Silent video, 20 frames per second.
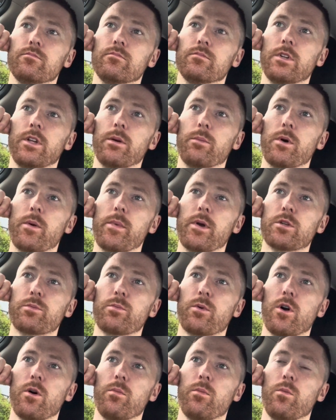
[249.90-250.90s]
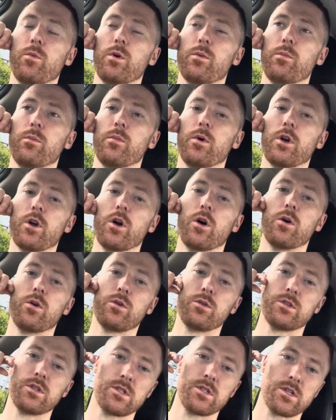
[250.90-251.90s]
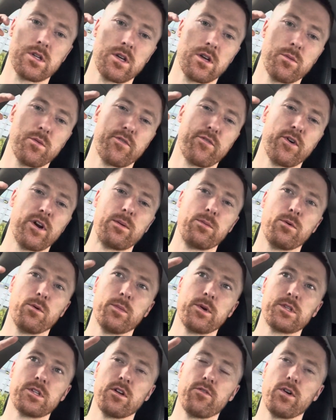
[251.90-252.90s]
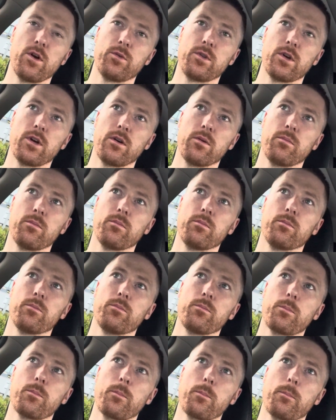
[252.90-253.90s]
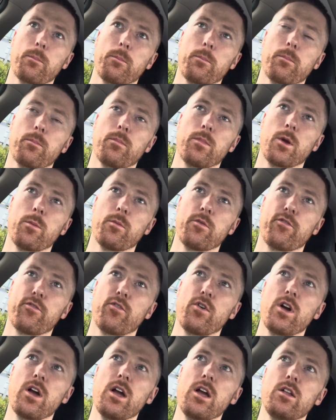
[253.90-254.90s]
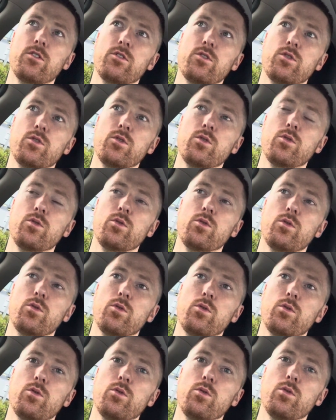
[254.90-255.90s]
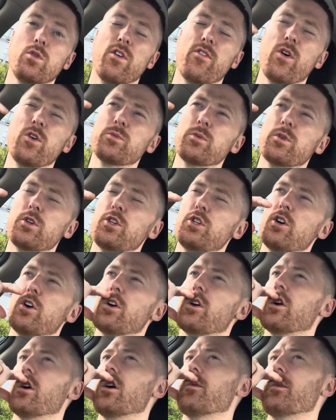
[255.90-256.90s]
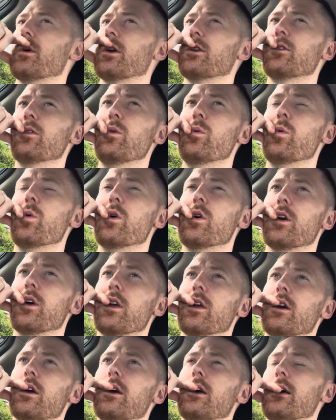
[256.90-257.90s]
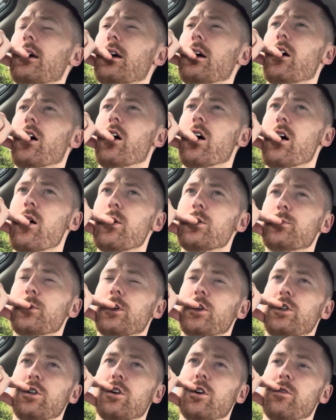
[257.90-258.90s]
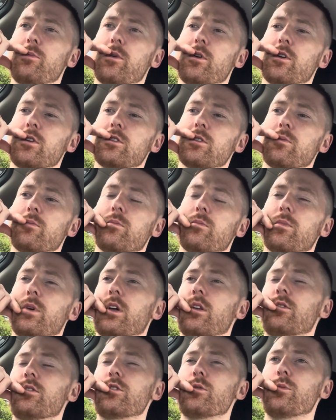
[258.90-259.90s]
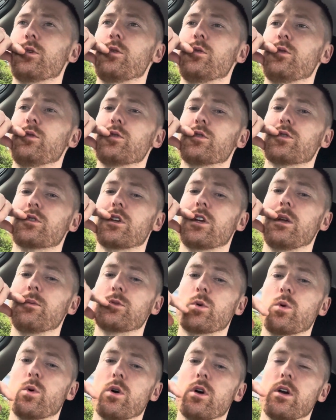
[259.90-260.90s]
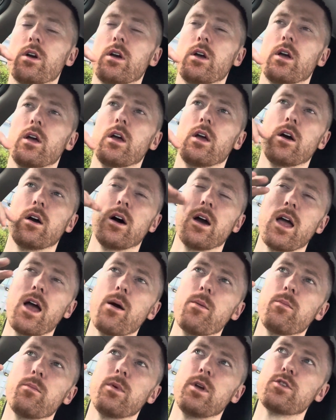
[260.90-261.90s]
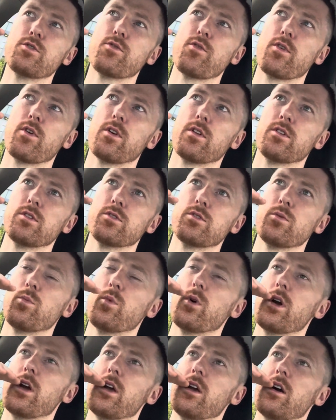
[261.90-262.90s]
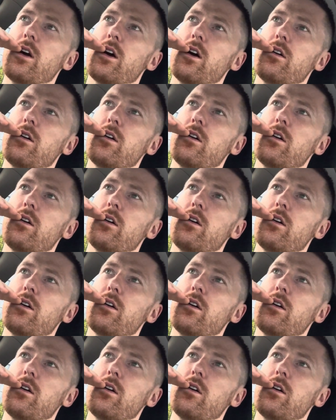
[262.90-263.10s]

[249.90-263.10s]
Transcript: I think my biggest problem with my goals is like I'm afraid to put myself out there. I'm afraid to. I've always been a shy guy, man. I don't know why always been a shy person and someone who just keeps quiet. I am introverted in some way.